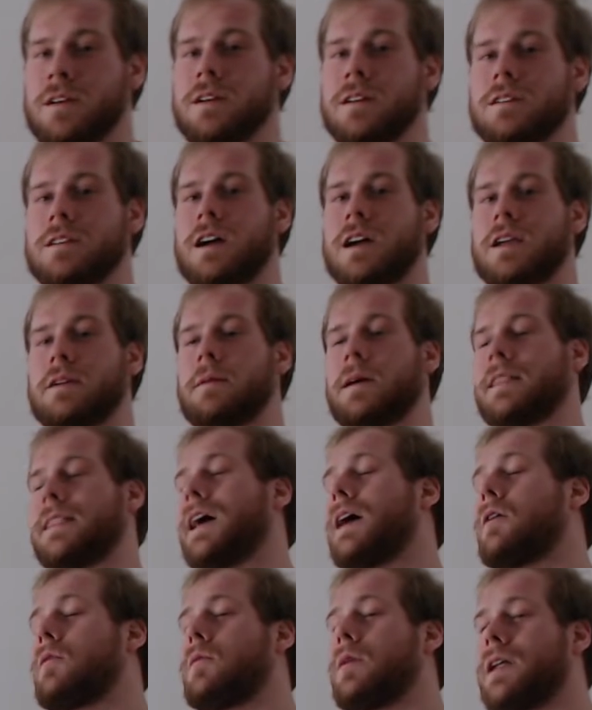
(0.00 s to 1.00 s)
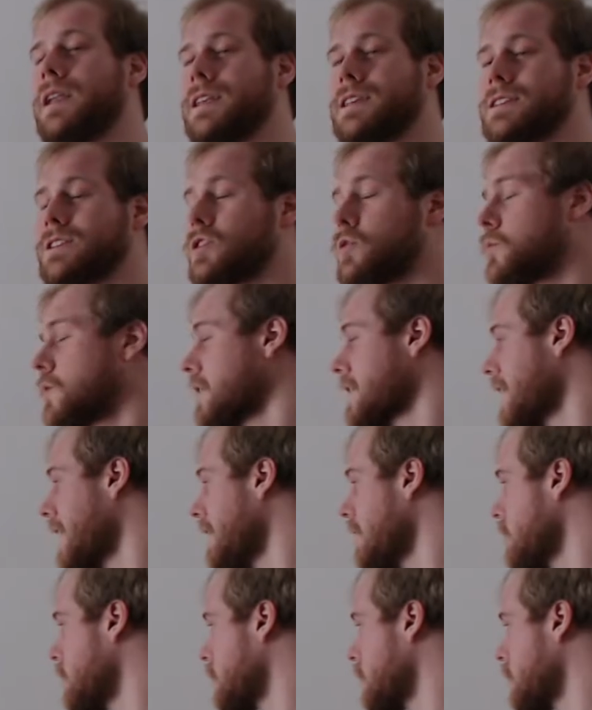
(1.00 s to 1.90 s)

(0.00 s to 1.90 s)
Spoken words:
Talking about that, what is the workout? The